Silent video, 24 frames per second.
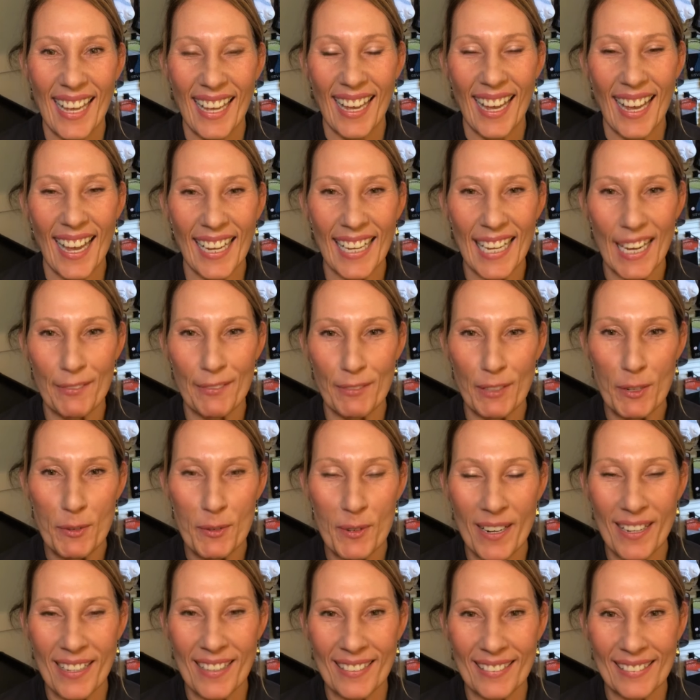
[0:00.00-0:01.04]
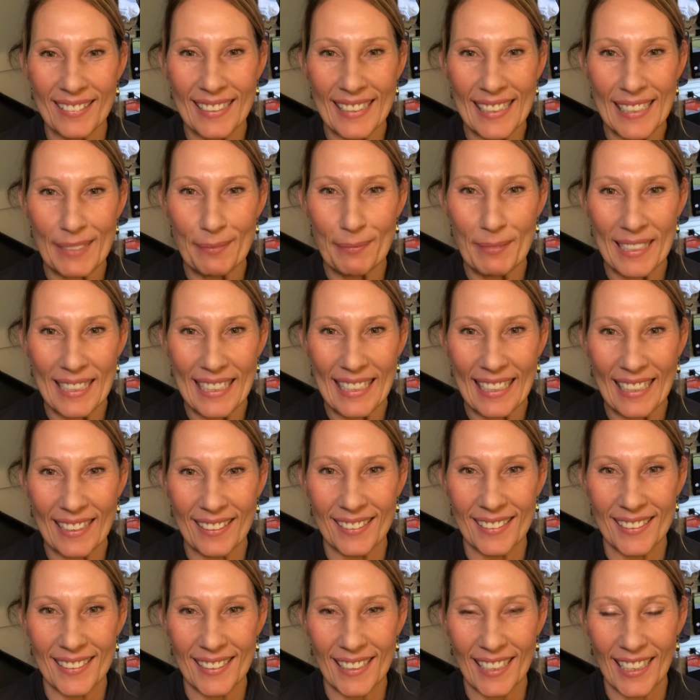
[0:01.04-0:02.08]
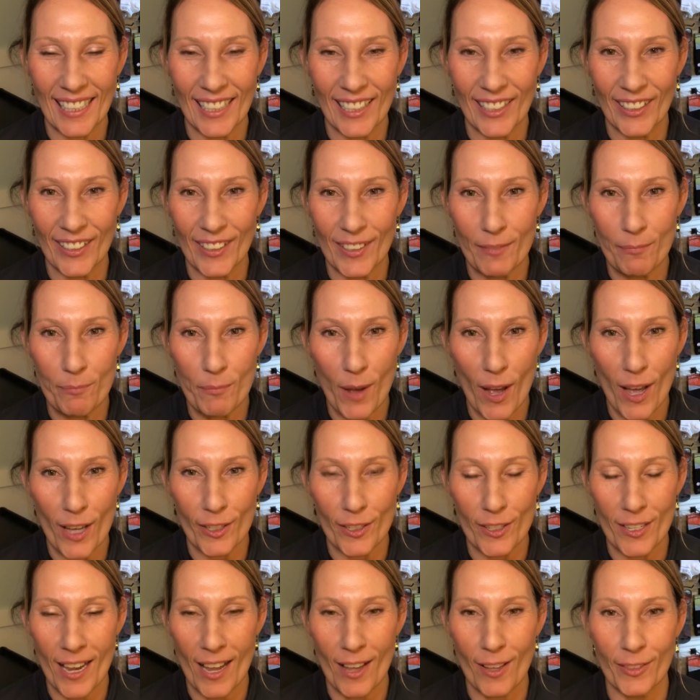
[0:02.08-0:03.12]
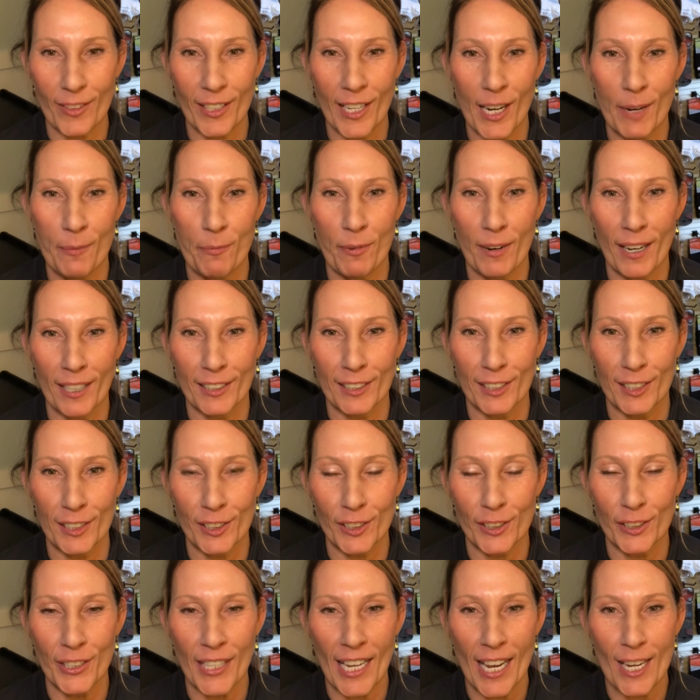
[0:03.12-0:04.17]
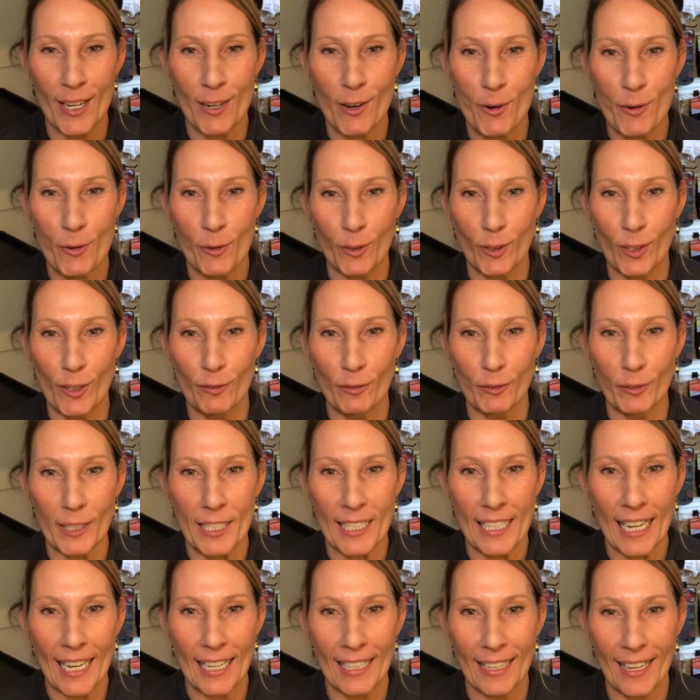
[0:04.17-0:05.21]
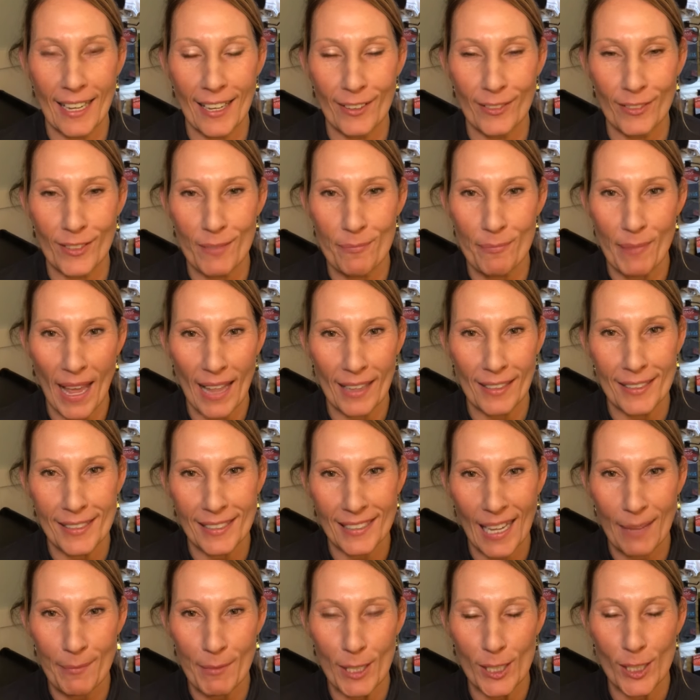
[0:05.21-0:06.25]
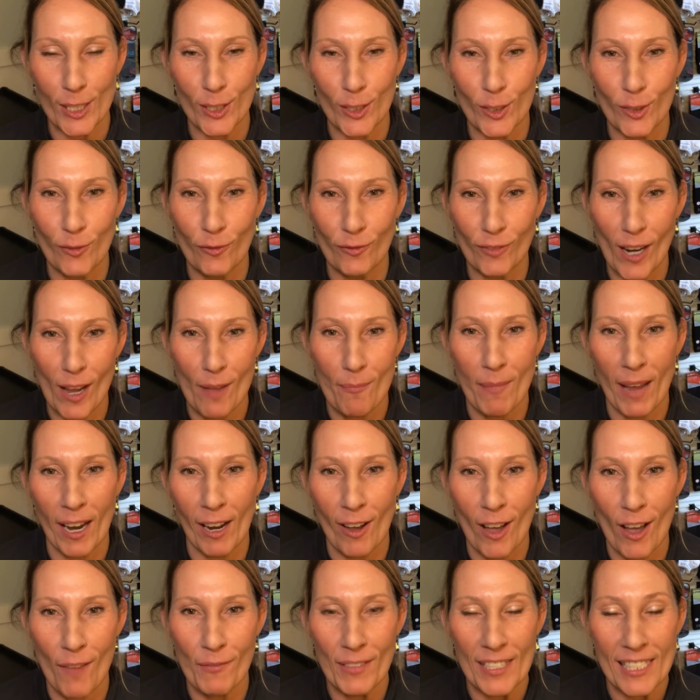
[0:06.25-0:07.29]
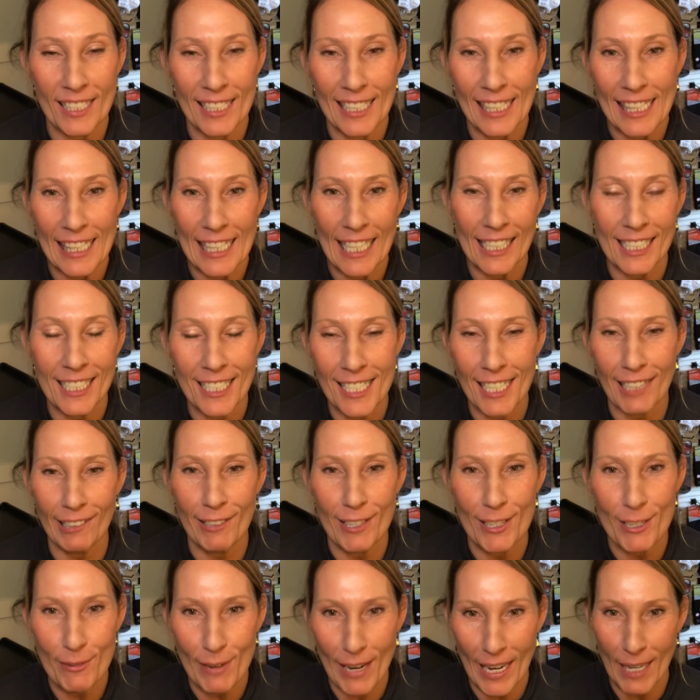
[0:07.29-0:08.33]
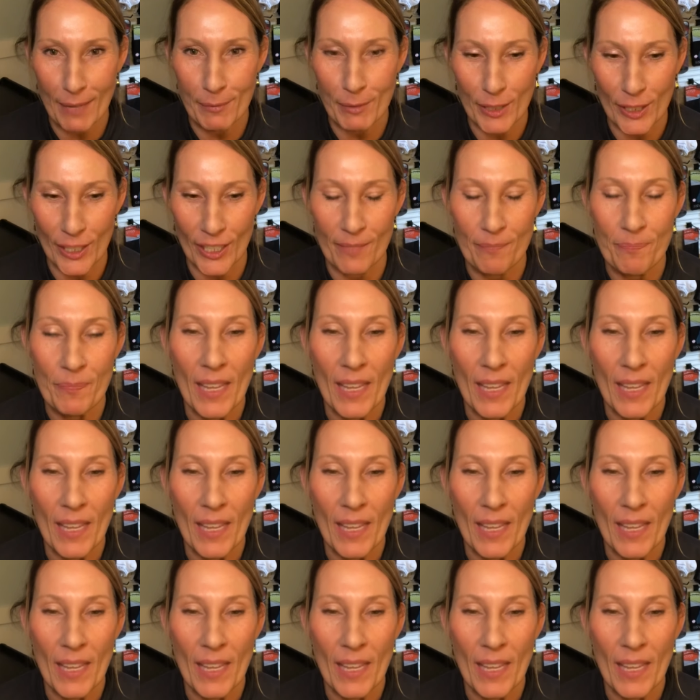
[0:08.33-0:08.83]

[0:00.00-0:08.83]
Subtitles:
Hi everyone, Elizabeth Gillis here, modern healthcare practitioner and owner of Regain Health and Balance, coming to you from my office in Londonderry, New Hampshire.